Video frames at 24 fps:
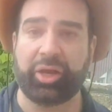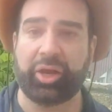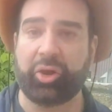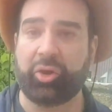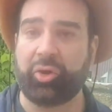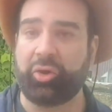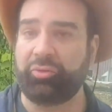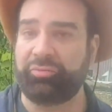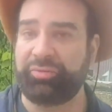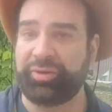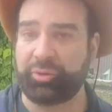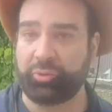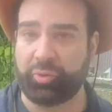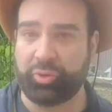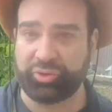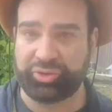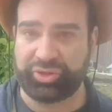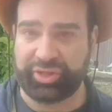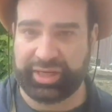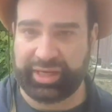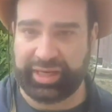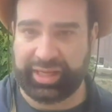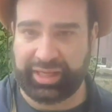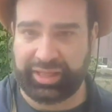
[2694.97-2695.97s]

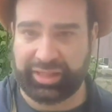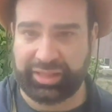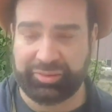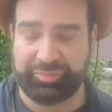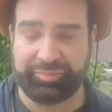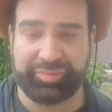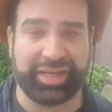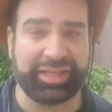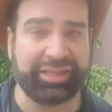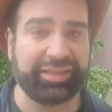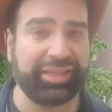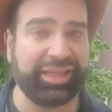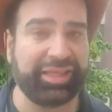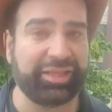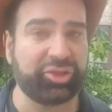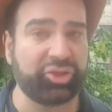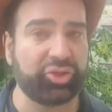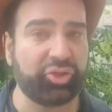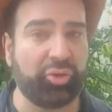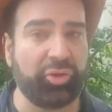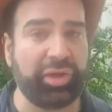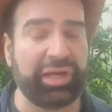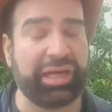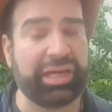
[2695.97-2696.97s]
overwater it, but the
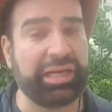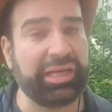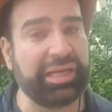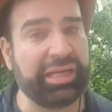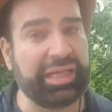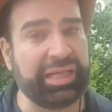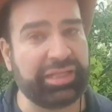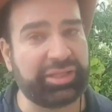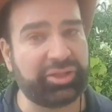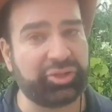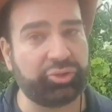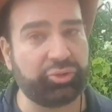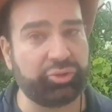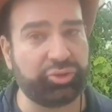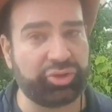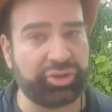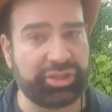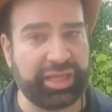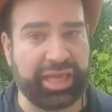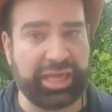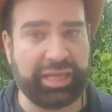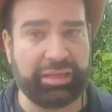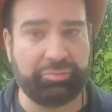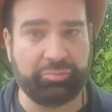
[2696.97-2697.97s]
soil needs to
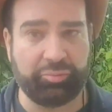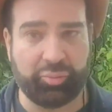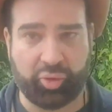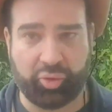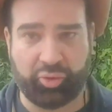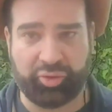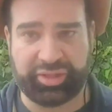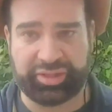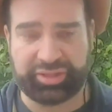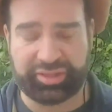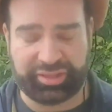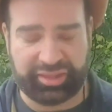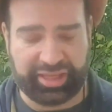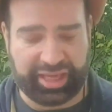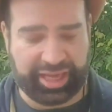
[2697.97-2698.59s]
stay moist,